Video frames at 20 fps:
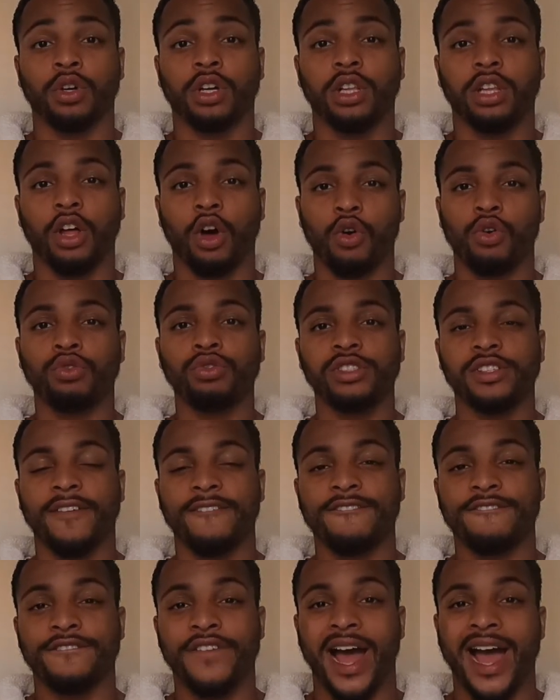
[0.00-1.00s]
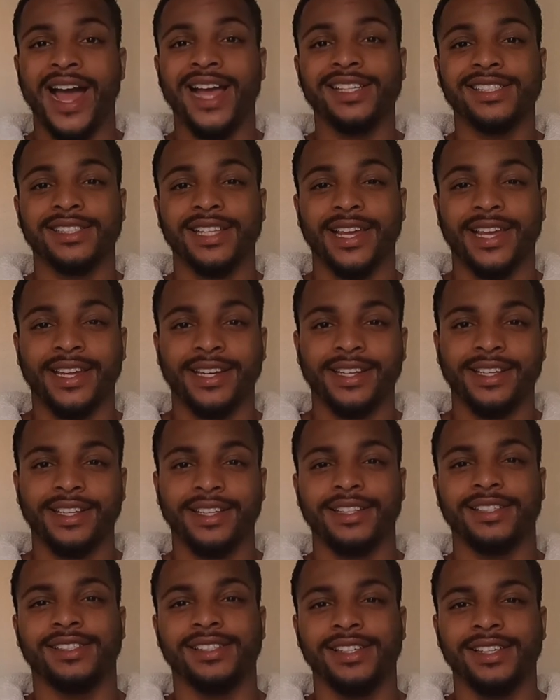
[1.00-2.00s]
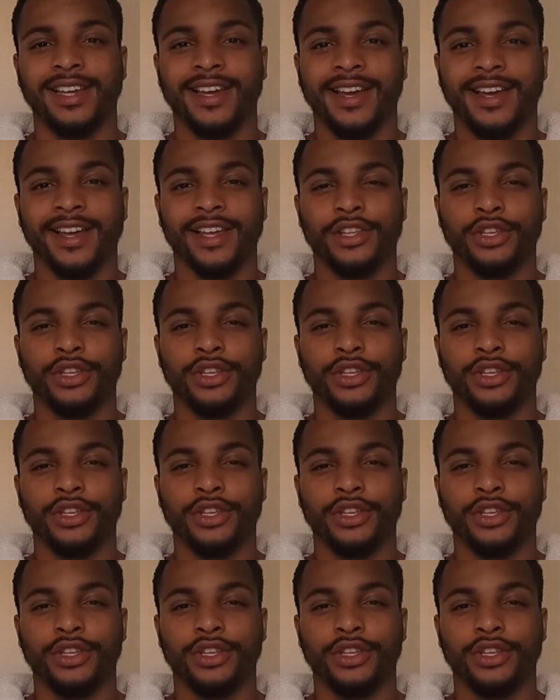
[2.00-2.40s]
closed fast and easy